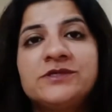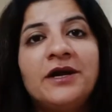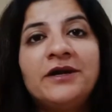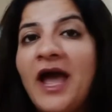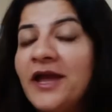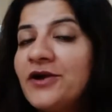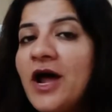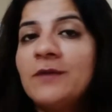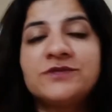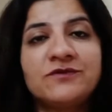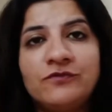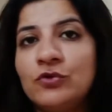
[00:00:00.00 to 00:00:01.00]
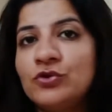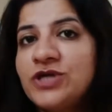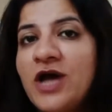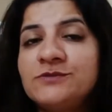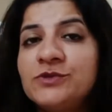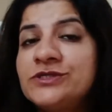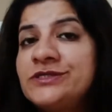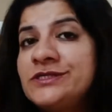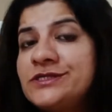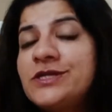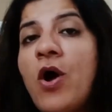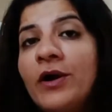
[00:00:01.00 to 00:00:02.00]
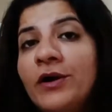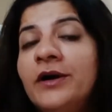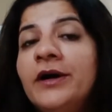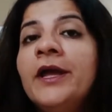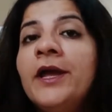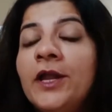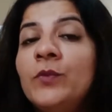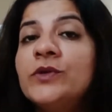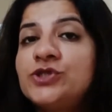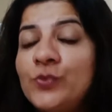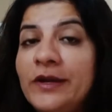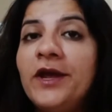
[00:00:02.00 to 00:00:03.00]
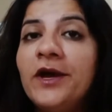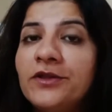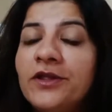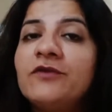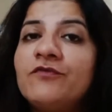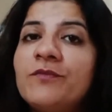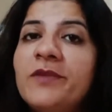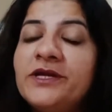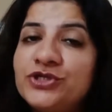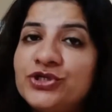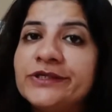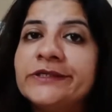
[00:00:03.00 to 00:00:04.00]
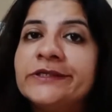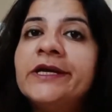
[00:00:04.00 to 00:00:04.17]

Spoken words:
diagrams, and flowcharts, because this is the order in which you will hear the information.